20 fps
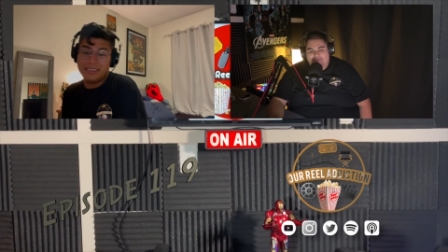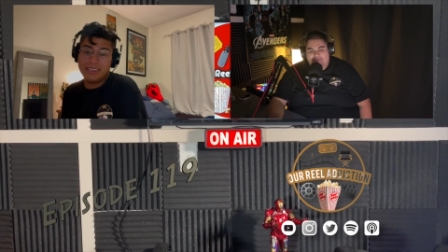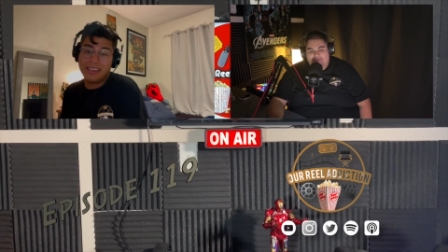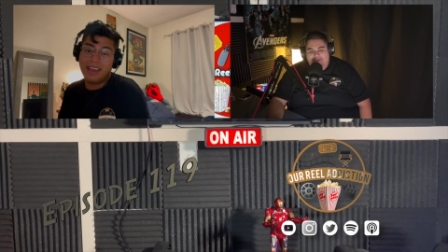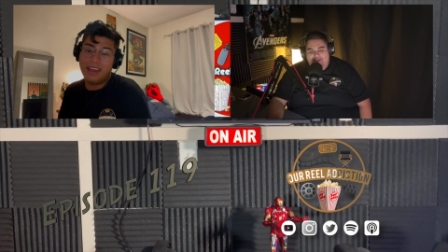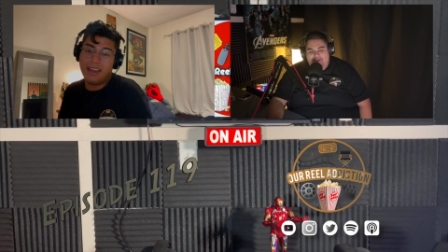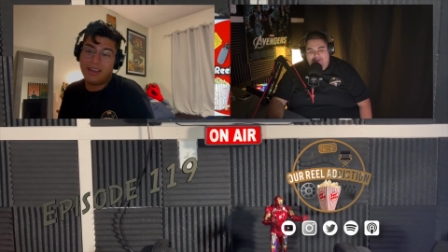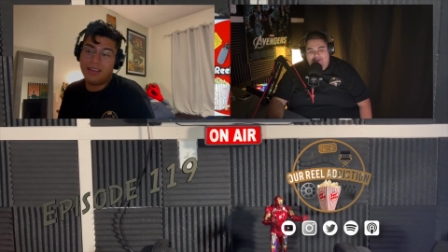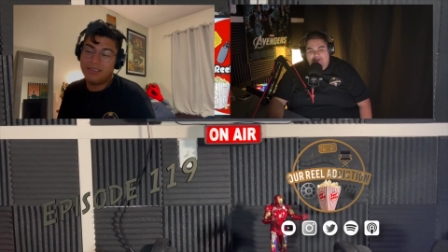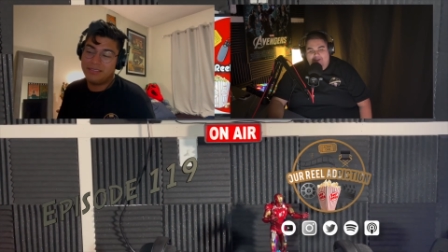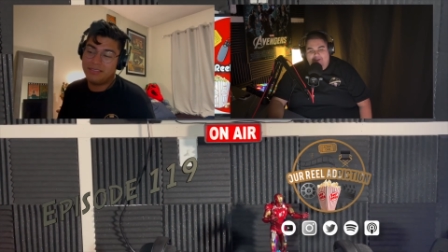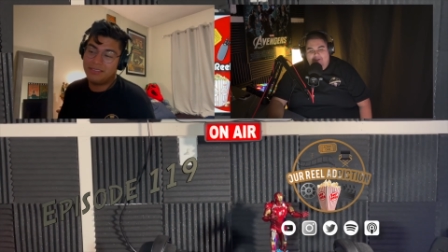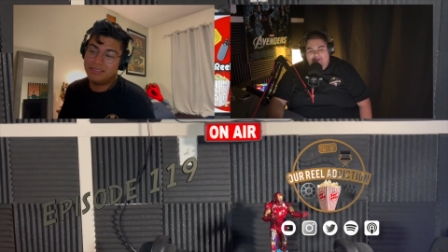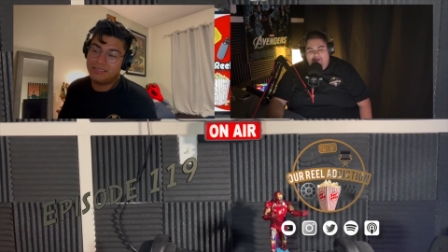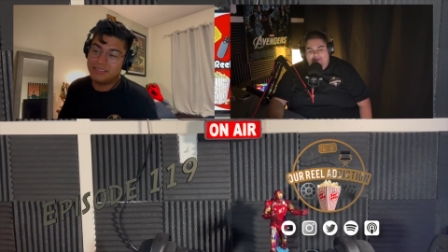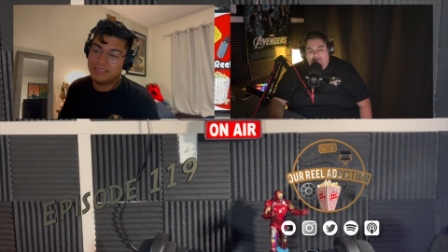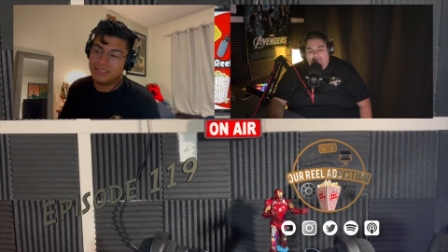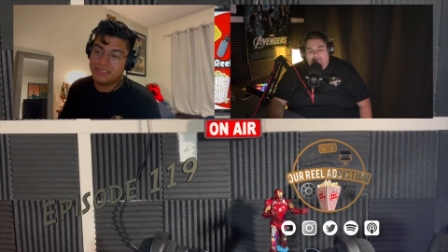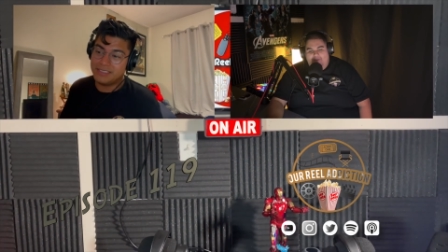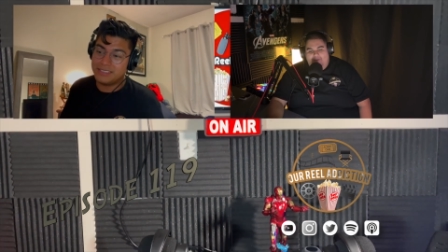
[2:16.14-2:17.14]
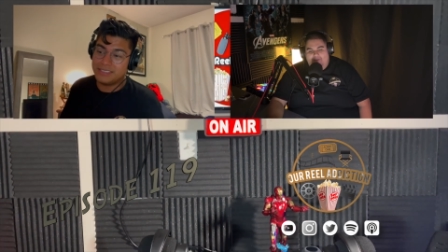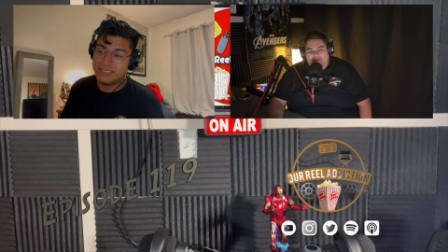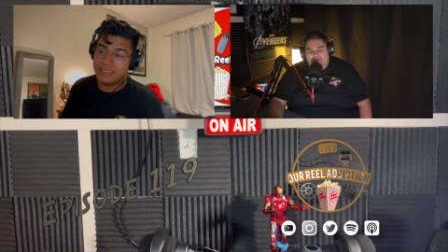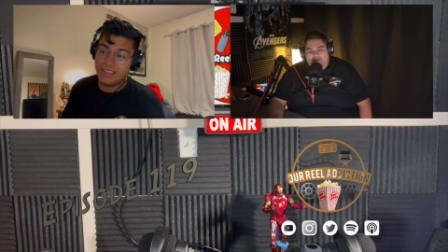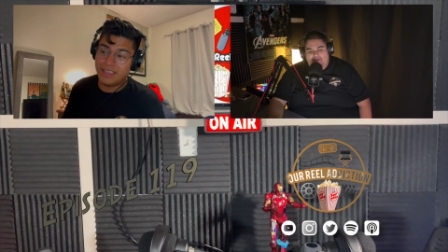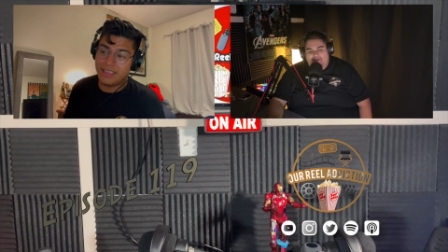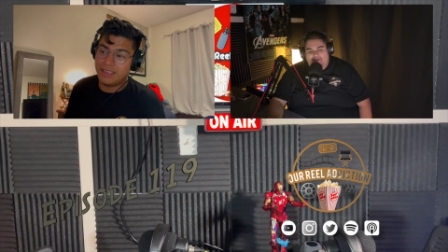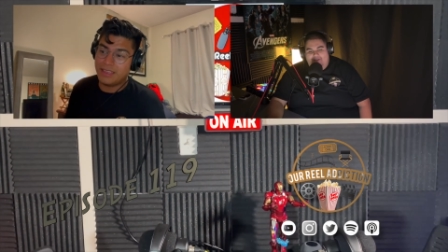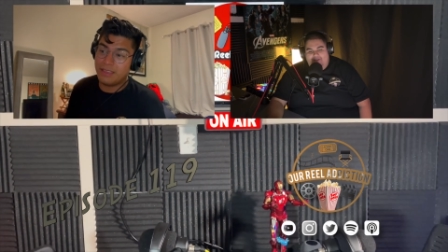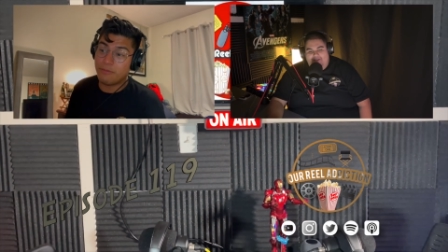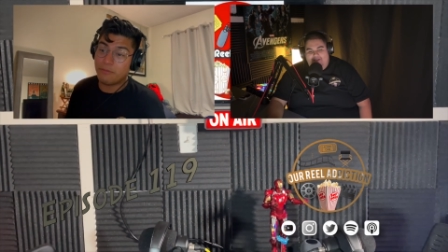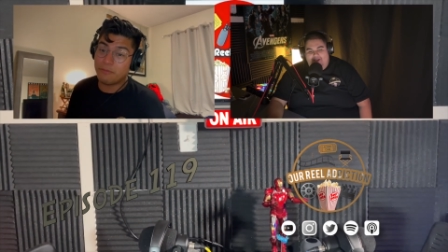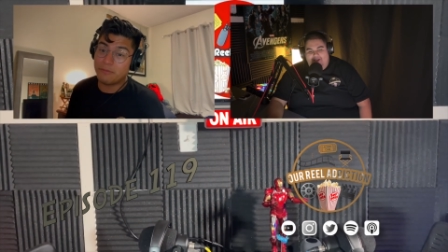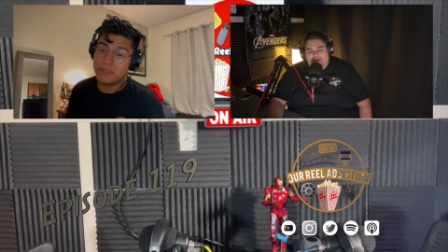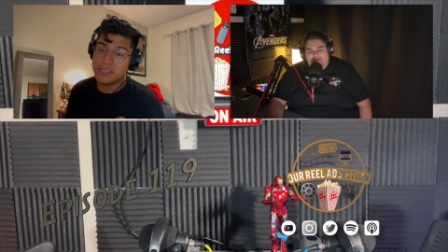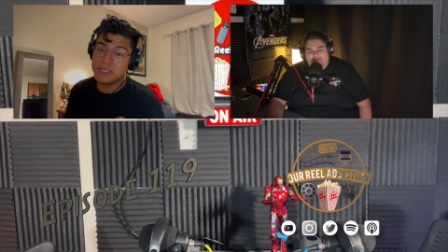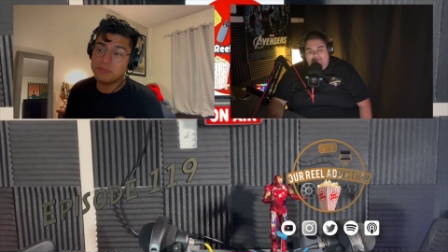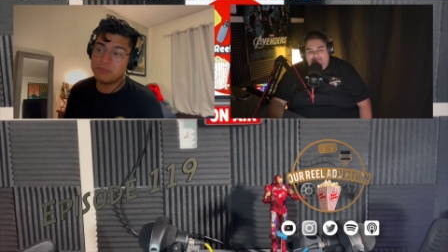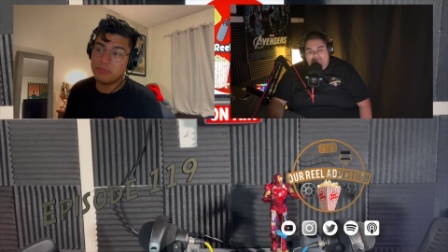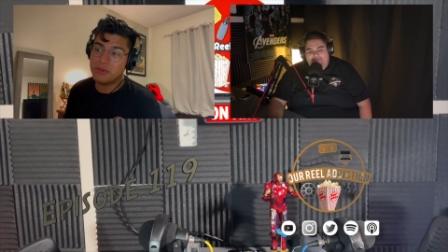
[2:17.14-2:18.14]
if
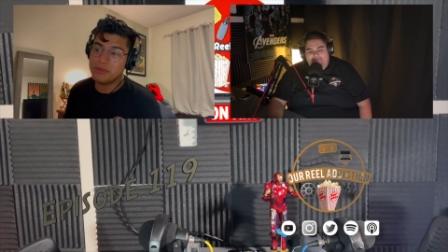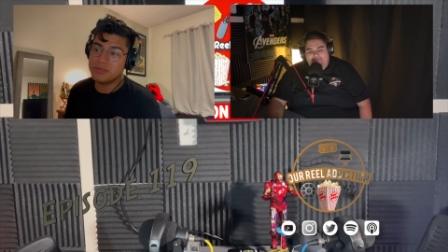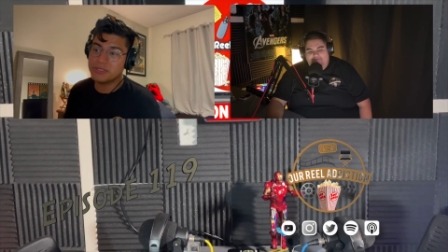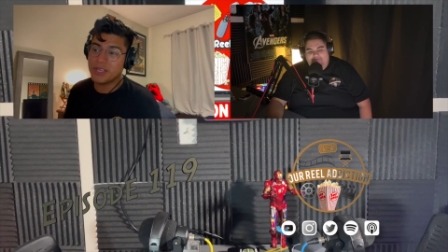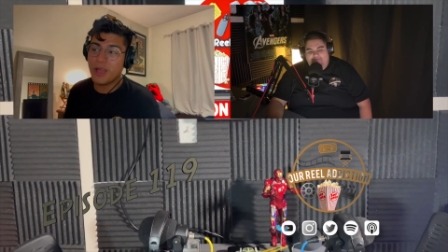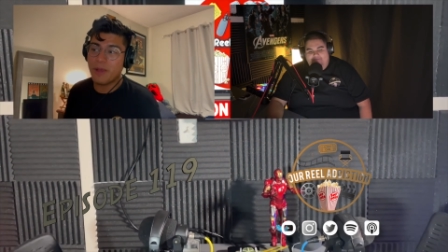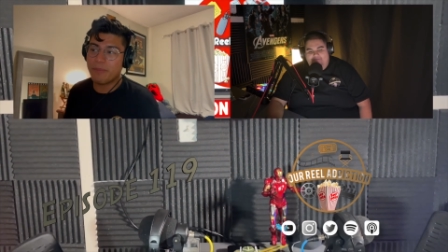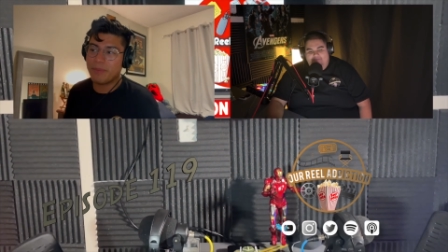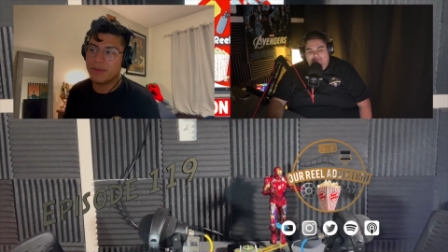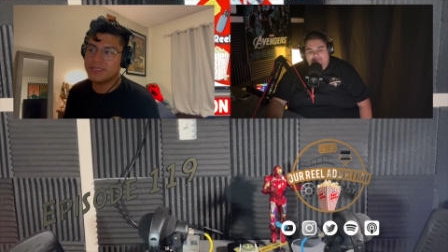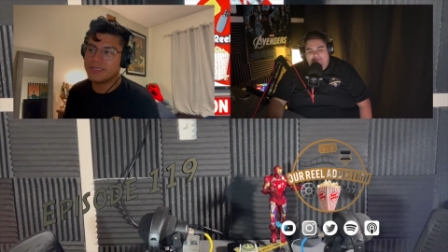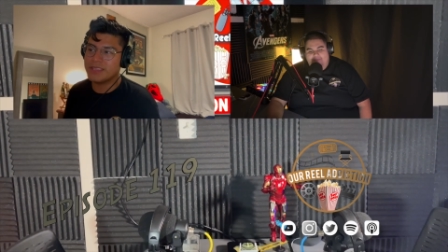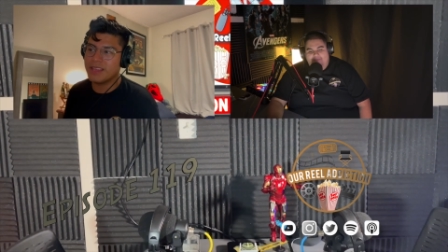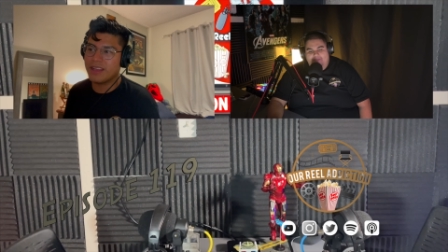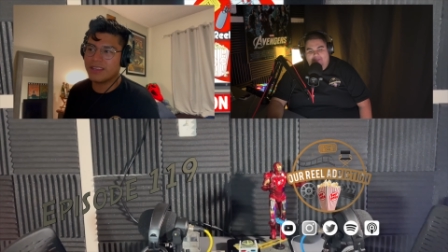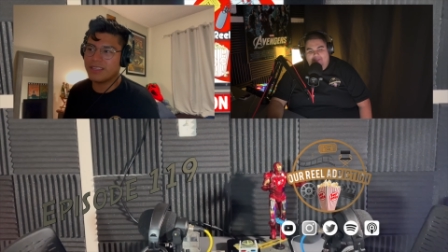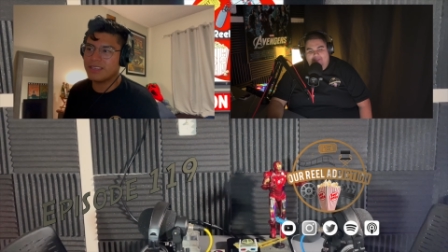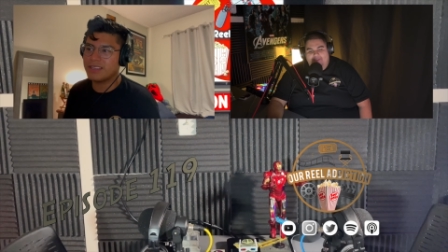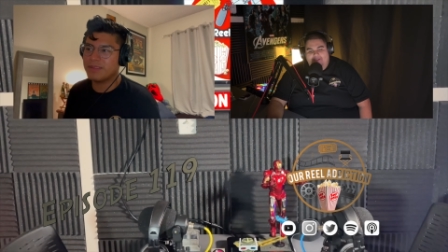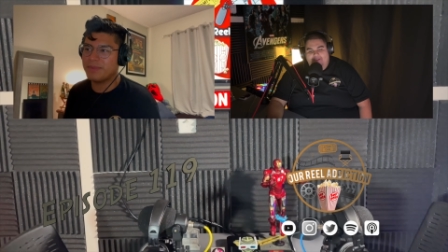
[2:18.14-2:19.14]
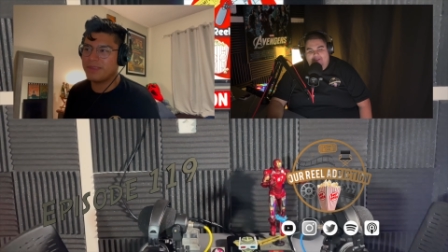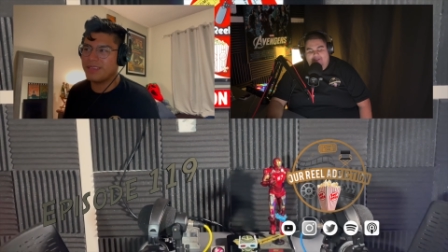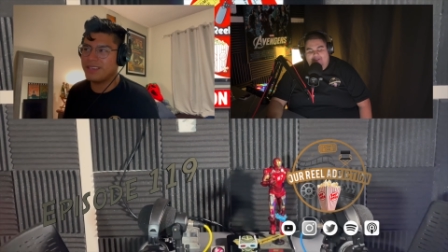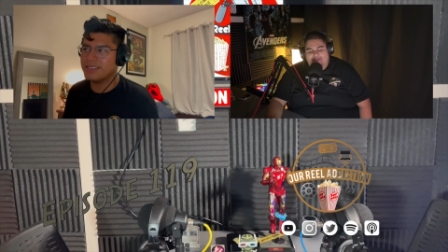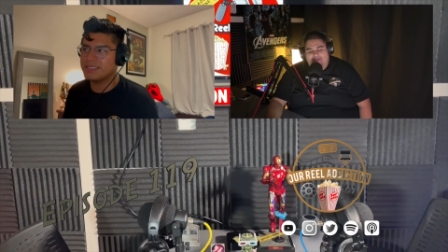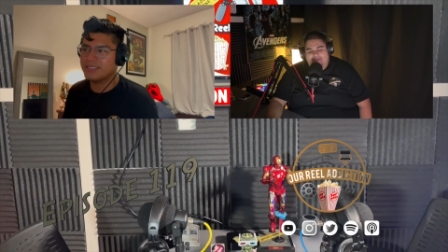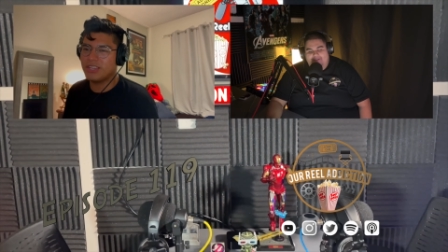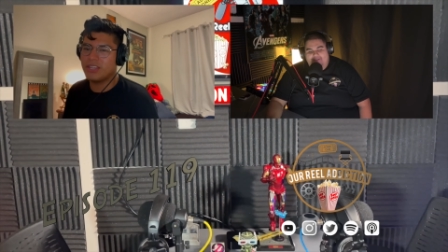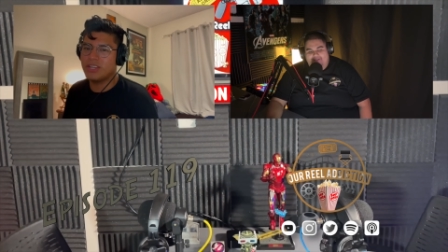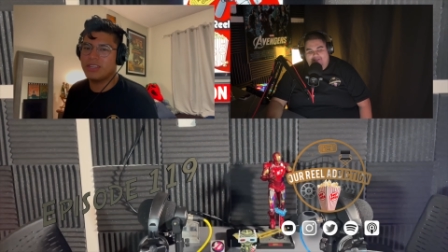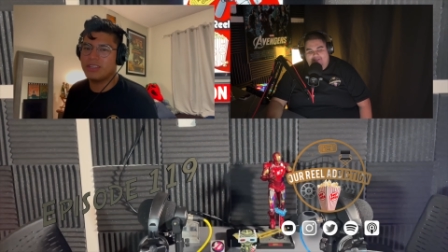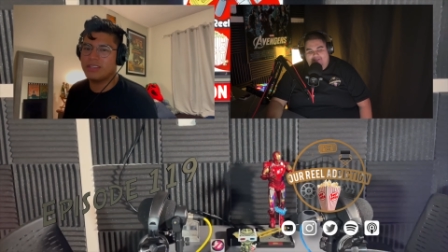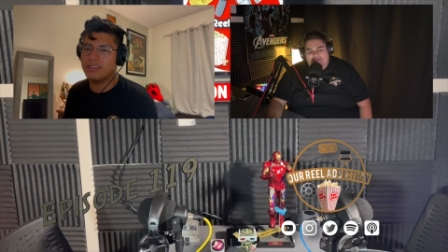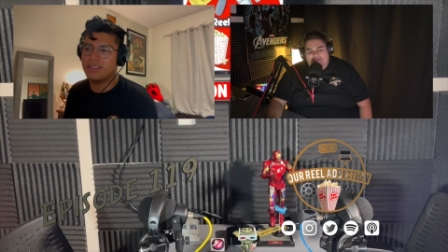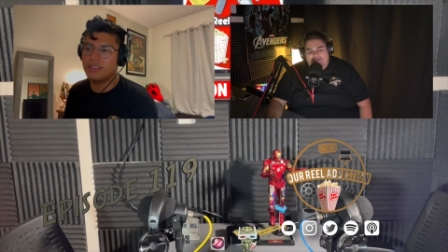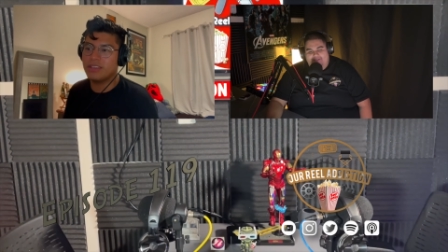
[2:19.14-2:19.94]
this blows up, it's not going to be as good.